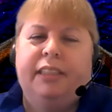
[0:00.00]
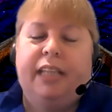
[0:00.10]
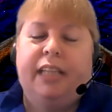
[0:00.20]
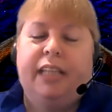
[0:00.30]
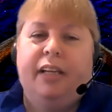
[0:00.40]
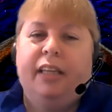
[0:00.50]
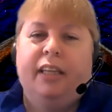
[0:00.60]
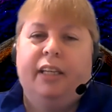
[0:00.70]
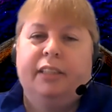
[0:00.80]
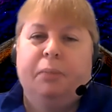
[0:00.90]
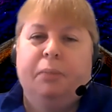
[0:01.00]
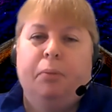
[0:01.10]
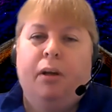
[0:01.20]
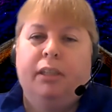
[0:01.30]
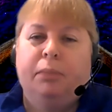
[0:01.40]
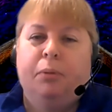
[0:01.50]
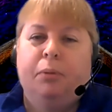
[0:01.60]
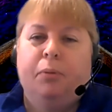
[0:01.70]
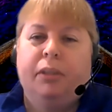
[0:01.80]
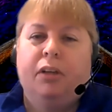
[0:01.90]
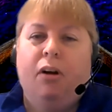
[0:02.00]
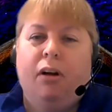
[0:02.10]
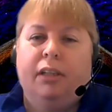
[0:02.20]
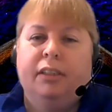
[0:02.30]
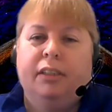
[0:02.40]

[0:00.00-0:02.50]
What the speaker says: that nothing is impossible with God.